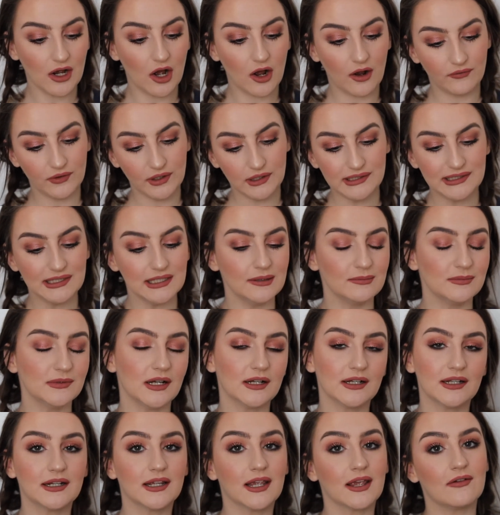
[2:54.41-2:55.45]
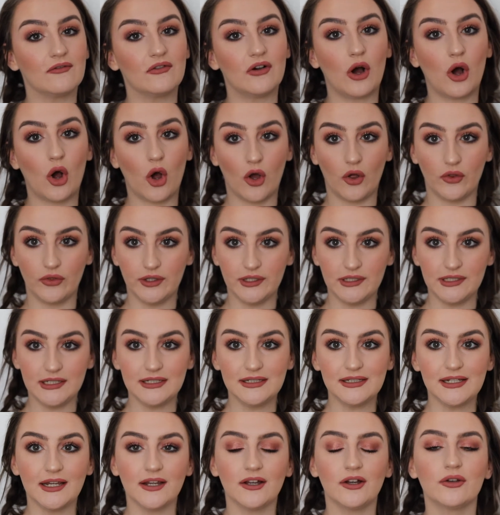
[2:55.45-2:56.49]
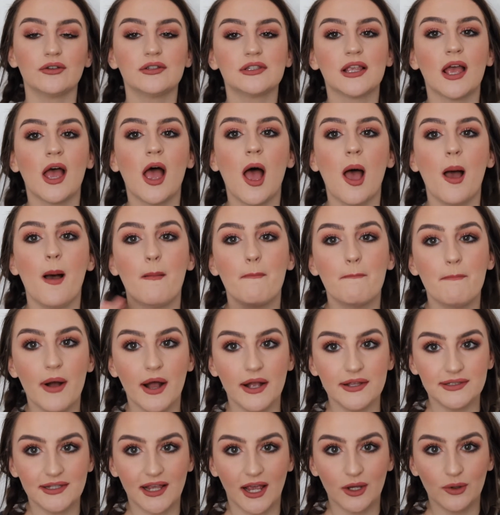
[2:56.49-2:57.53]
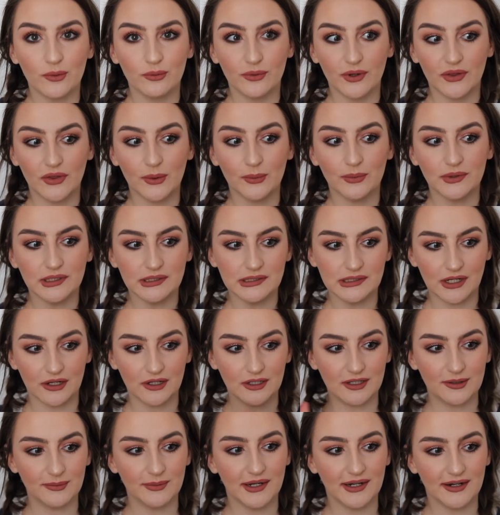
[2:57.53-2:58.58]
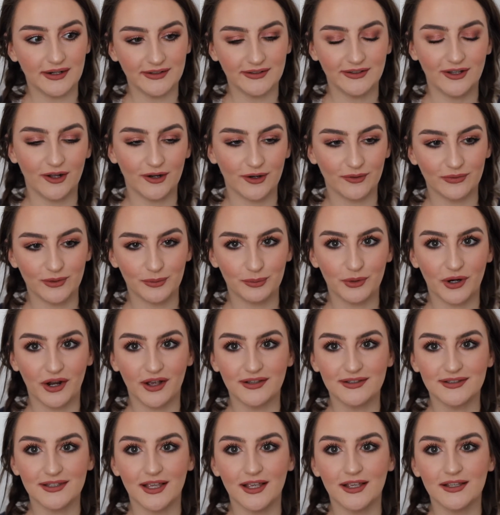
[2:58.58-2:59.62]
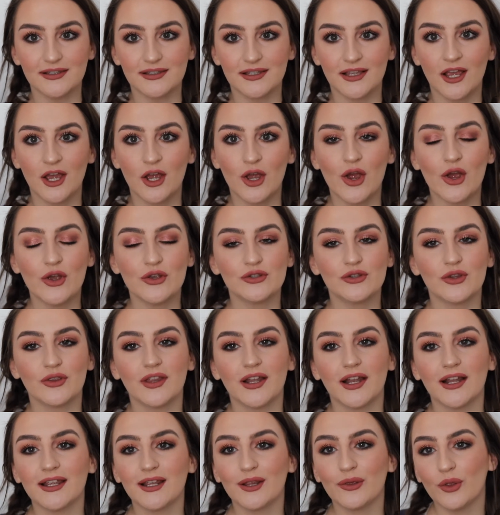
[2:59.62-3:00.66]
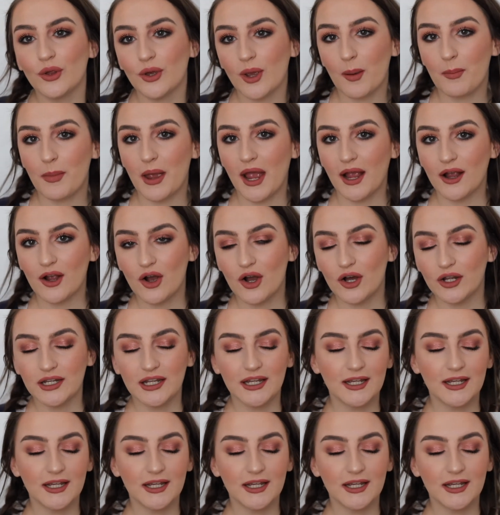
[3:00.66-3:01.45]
Obviously I'm not going to give all the details, but I really want to document a lot of the process so that I can look back on